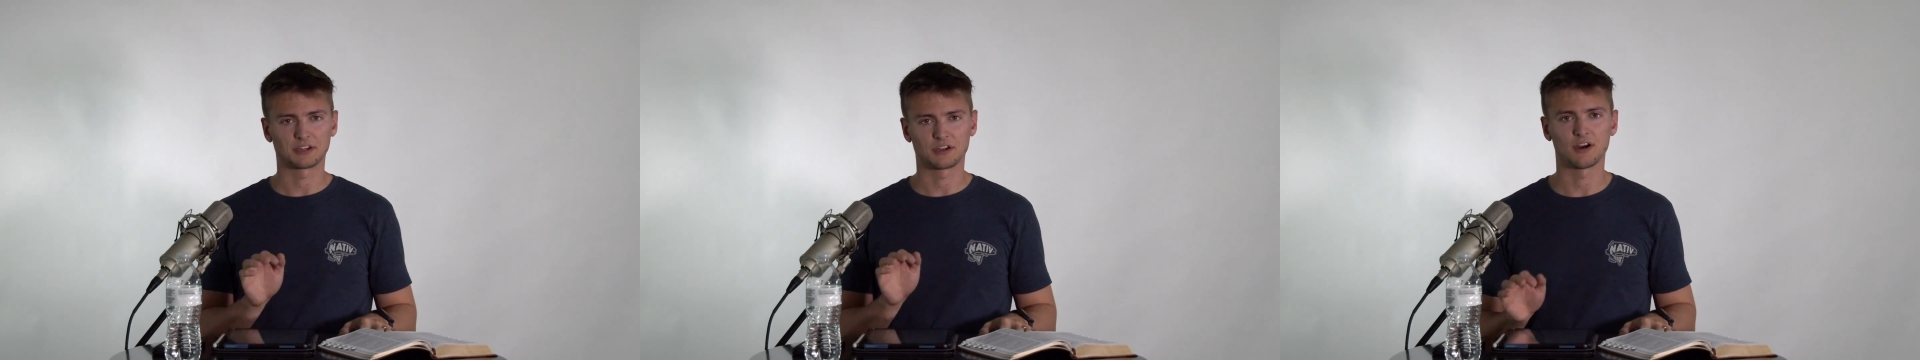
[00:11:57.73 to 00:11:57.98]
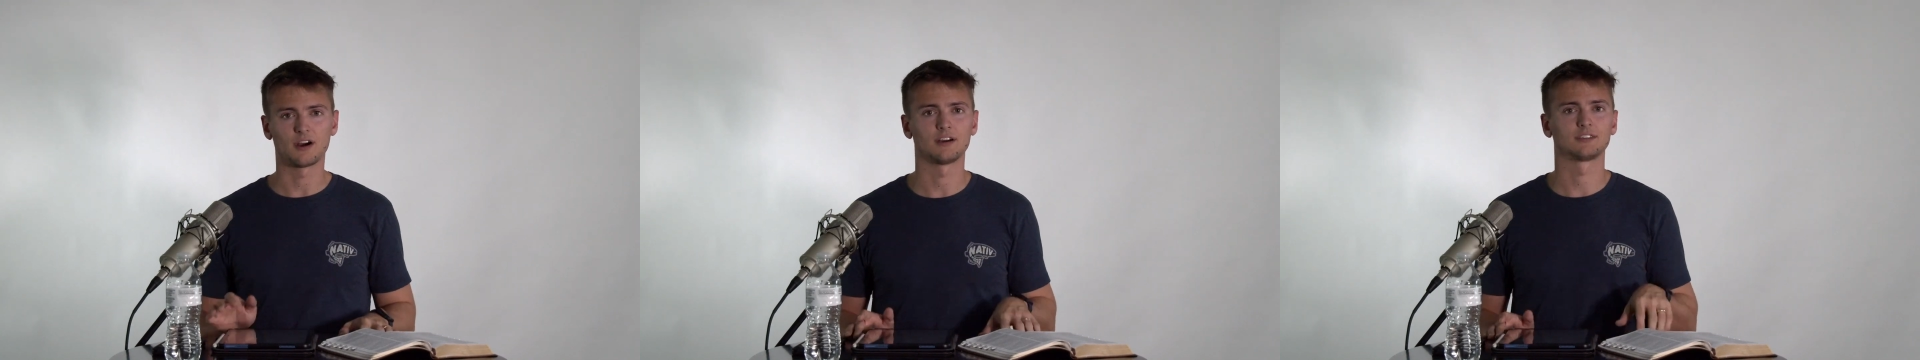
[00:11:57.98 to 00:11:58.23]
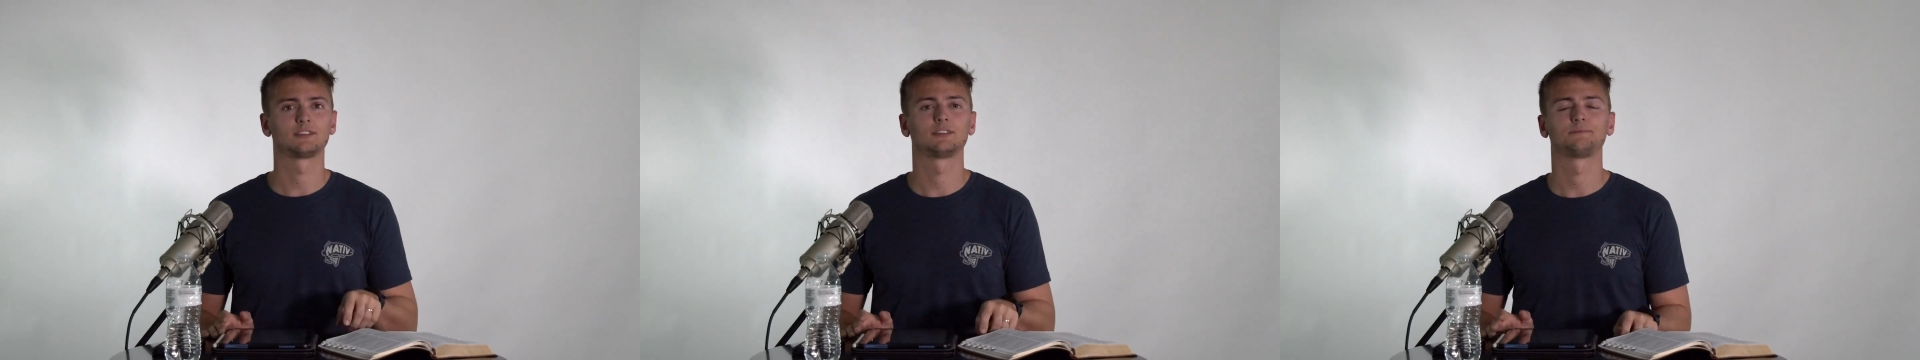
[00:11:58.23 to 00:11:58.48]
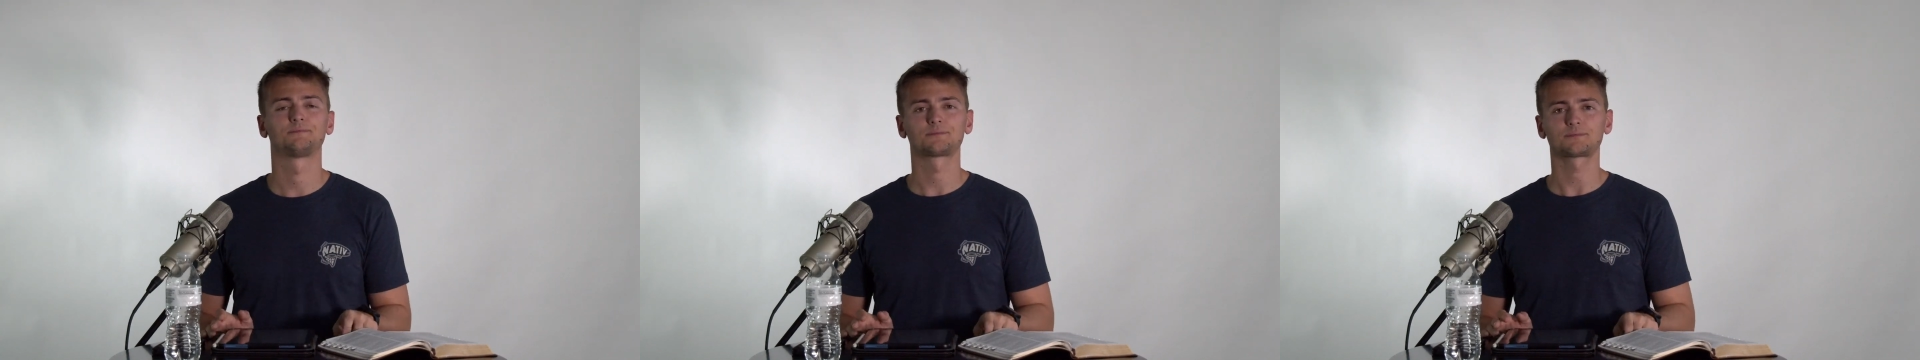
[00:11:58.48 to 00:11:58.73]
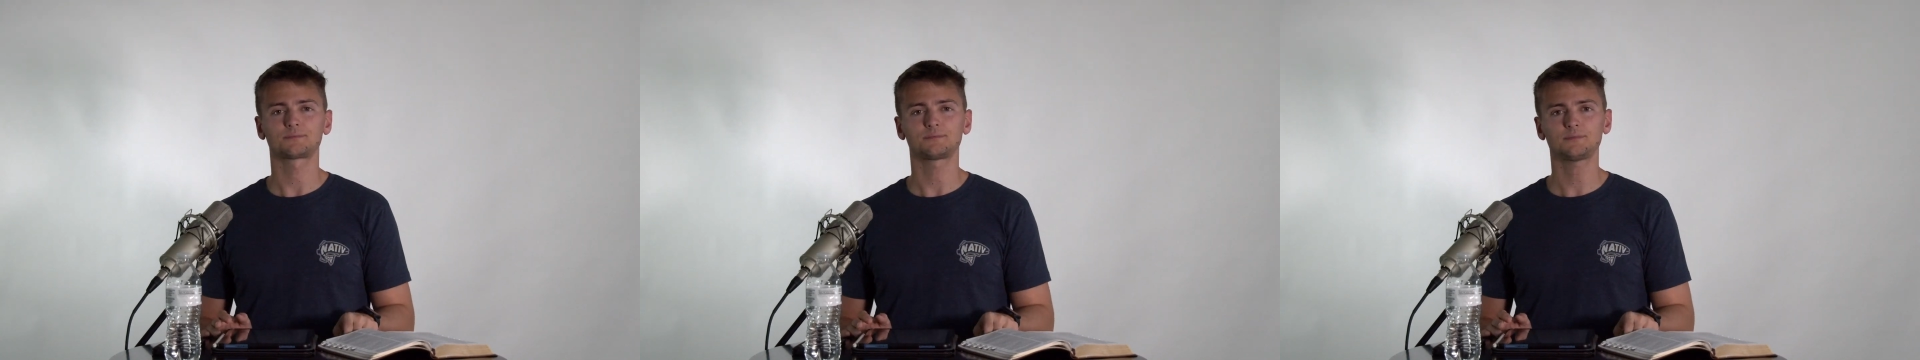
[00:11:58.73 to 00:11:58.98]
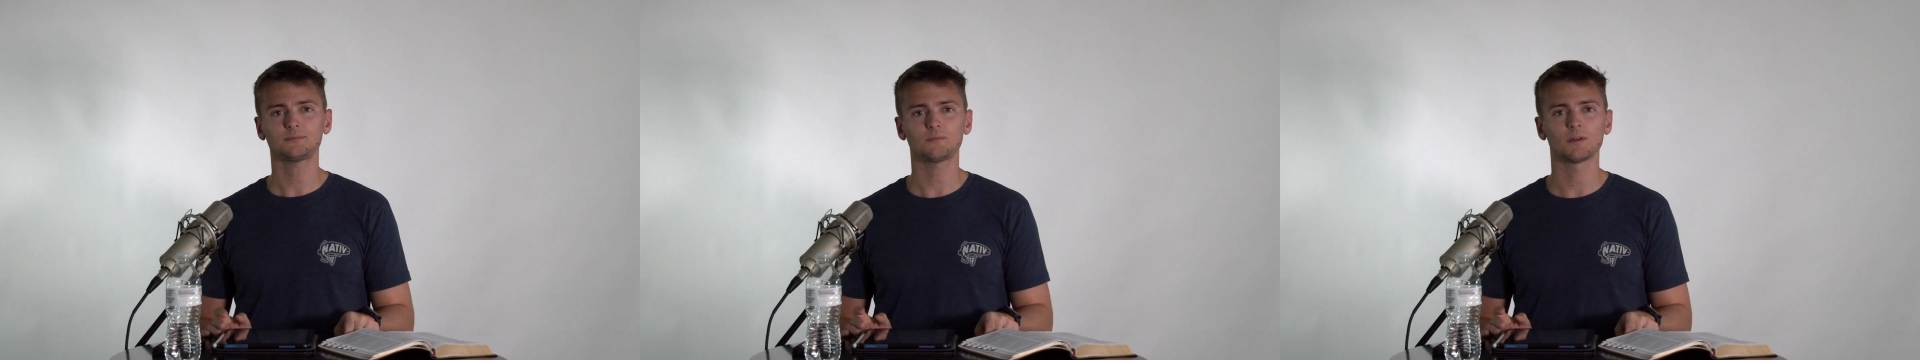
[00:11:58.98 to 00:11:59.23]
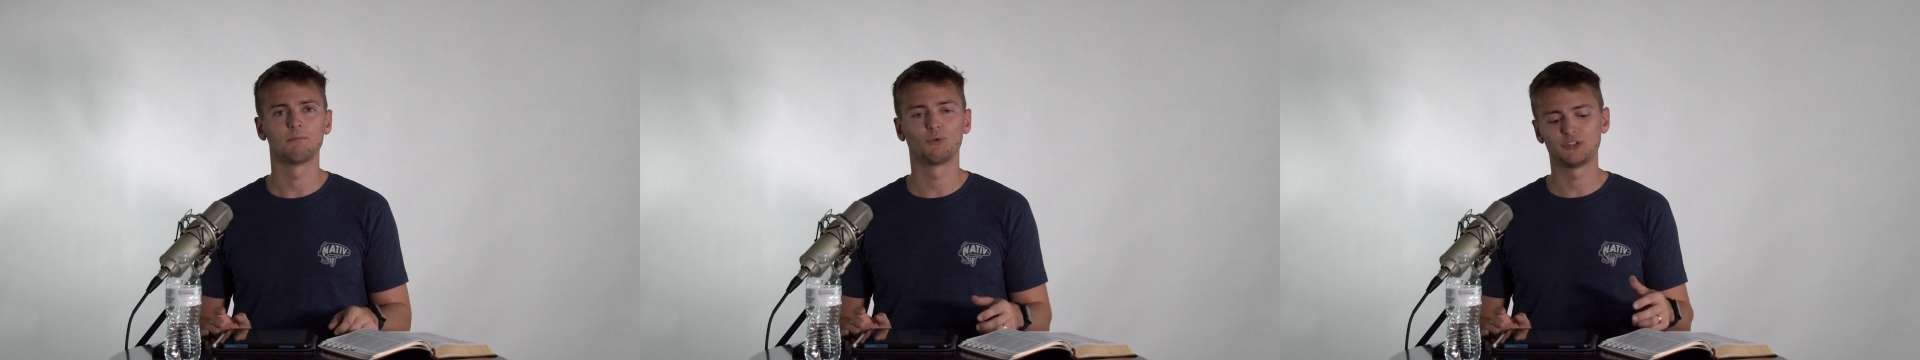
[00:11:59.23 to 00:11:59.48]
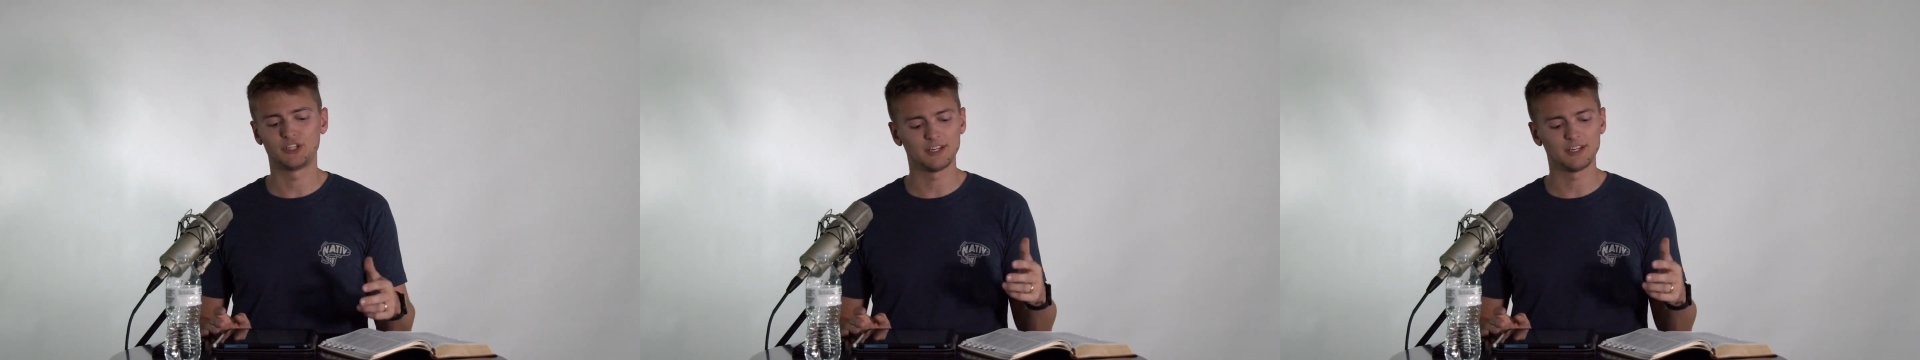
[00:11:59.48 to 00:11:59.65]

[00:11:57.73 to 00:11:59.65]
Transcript: the cost. But what